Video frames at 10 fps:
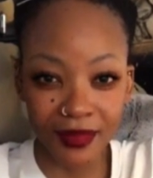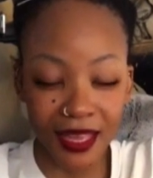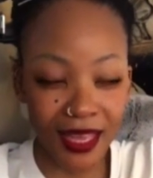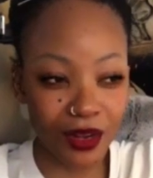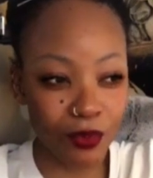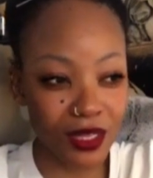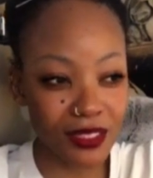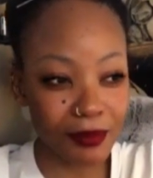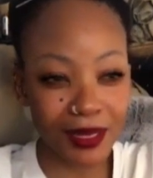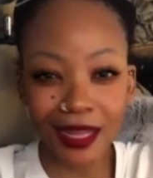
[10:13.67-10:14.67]
It was
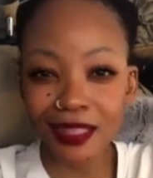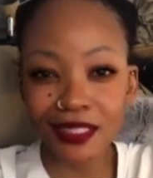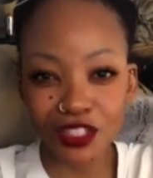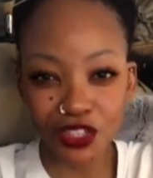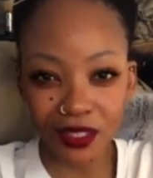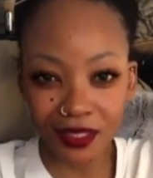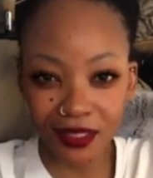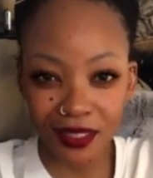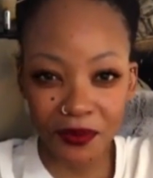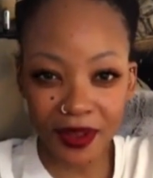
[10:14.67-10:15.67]
some colored chick,
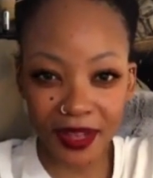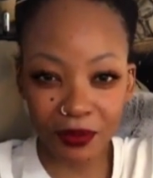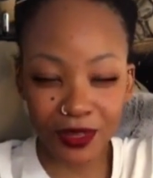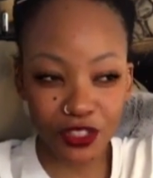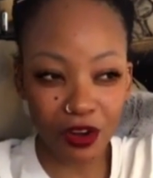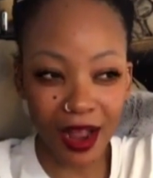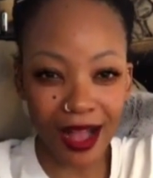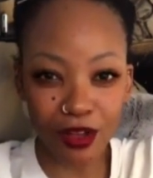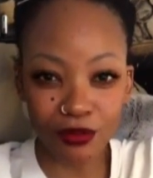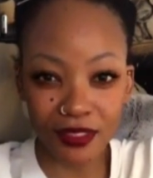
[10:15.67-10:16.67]
right? It was her
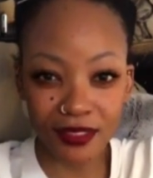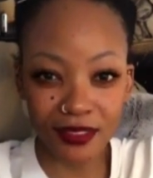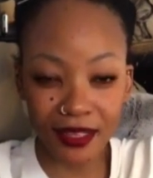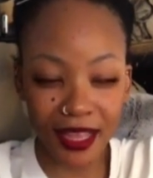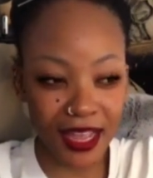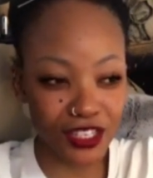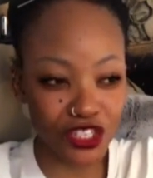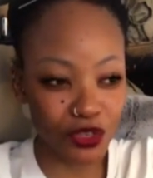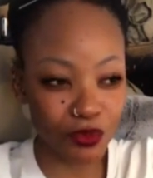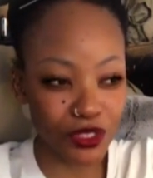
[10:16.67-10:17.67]
house and
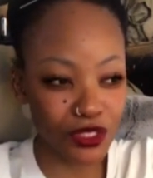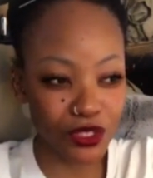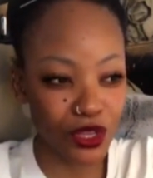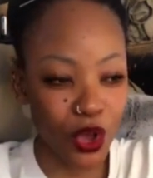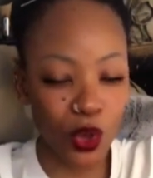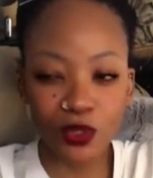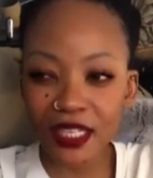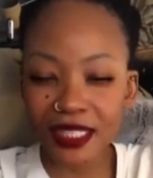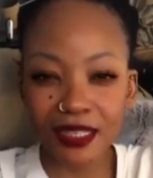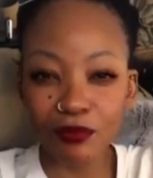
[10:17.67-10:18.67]
she was
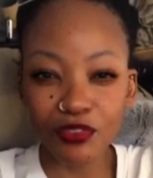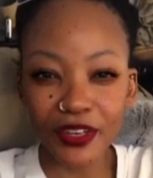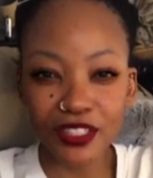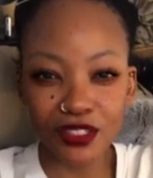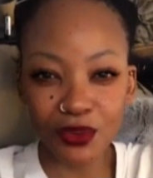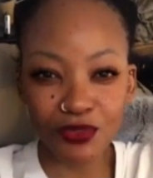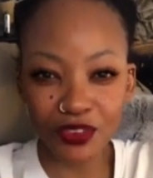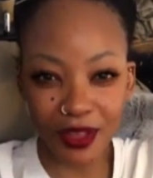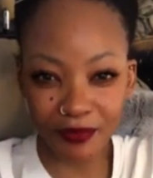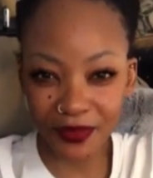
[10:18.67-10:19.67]
hosting some friends
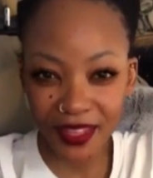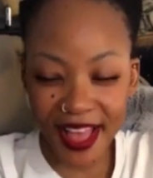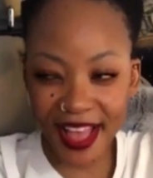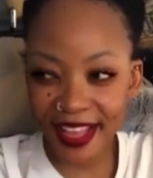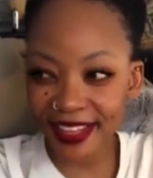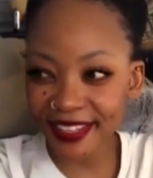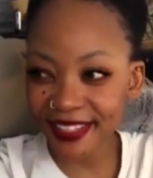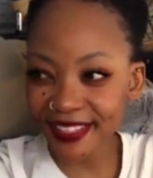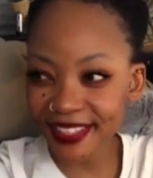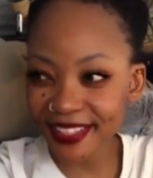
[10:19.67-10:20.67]
over.
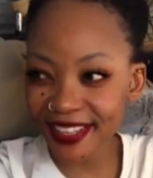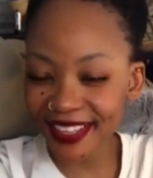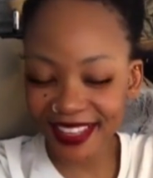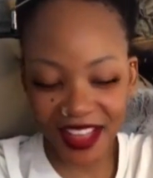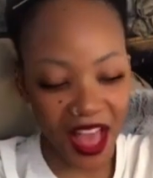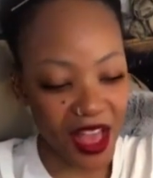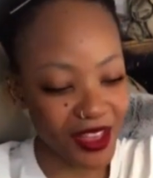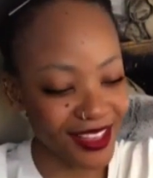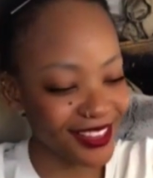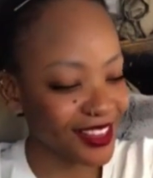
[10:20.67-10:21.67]
And
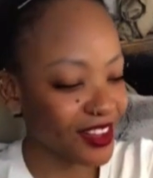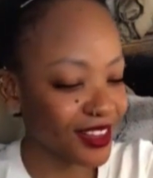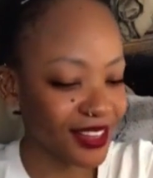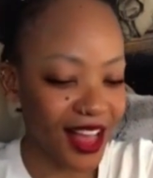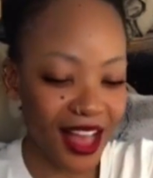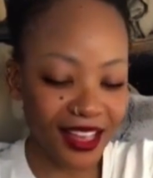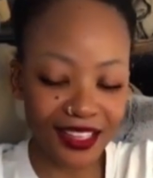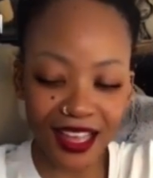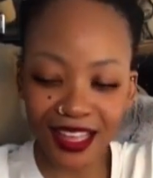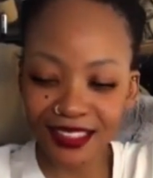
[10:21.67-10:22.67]
I, yeah,
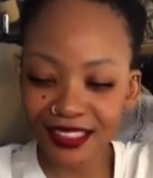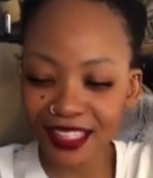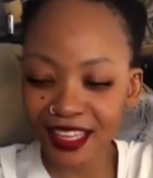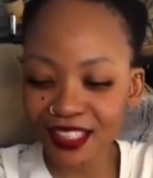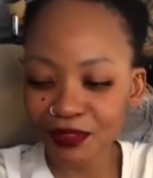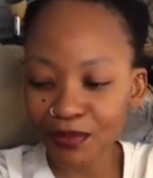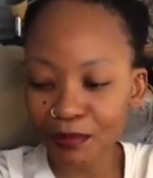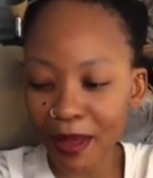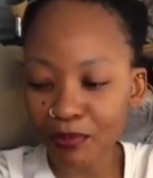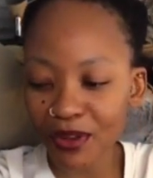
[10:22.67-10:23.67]
I, I they,
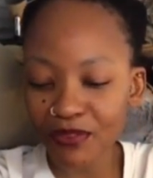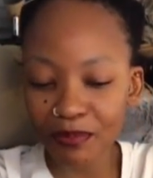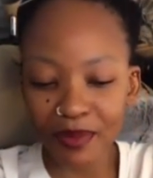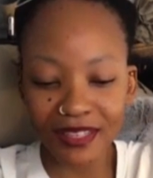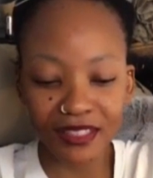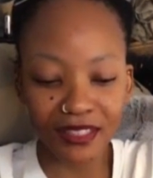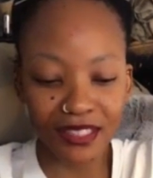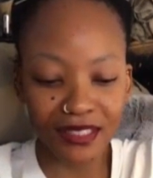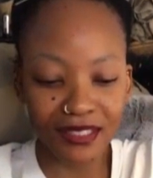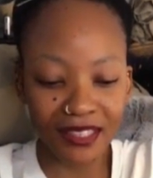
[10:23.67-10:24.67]
my boyfriend
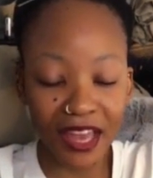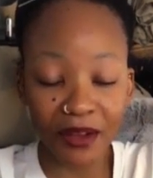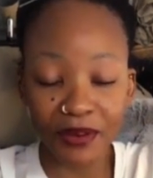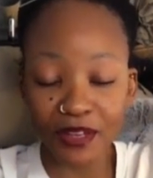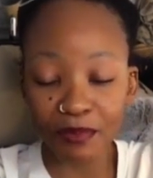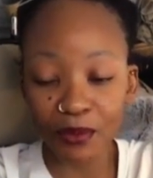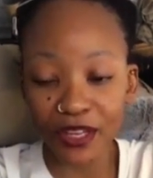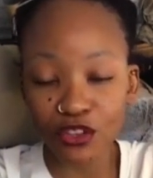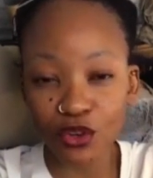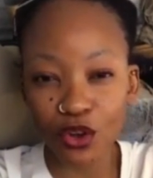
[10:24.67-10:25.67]
basically carried me,
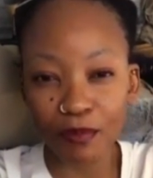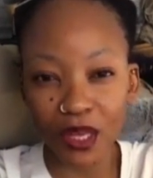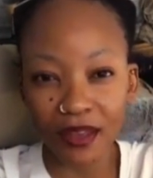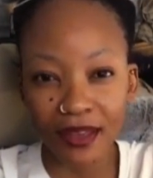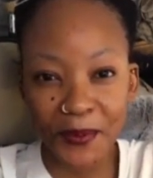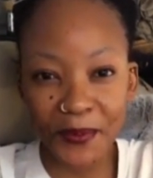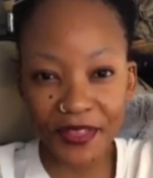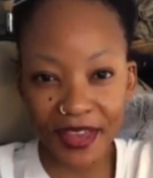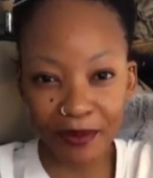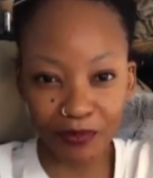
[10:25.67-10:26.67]
he took me with
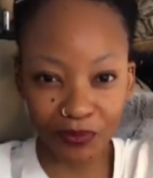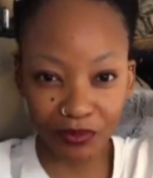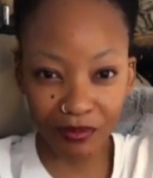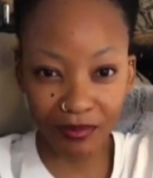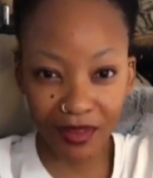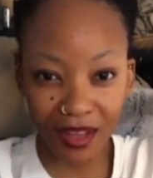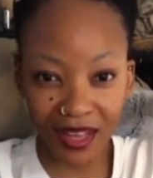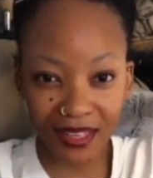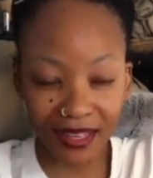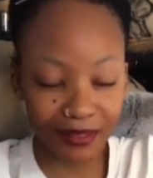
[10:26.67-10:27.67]
him,
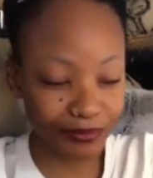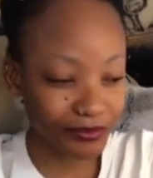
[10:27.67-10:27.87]
okay?